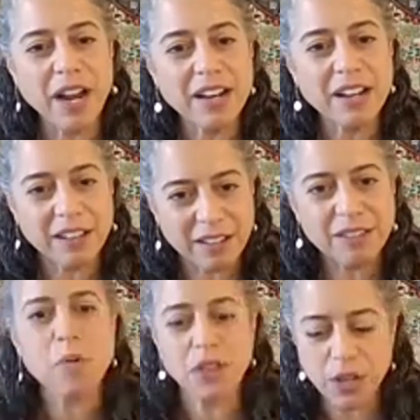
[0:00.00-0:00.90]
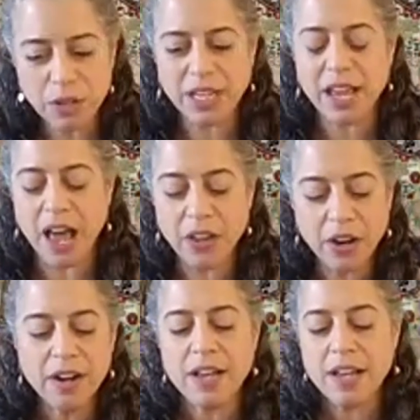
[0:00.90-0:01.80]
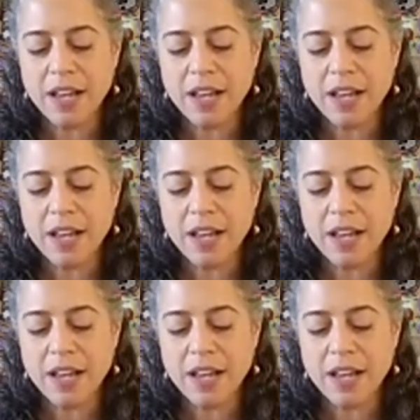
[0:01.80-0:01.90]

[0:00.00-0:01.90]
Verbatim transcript: right? With you together,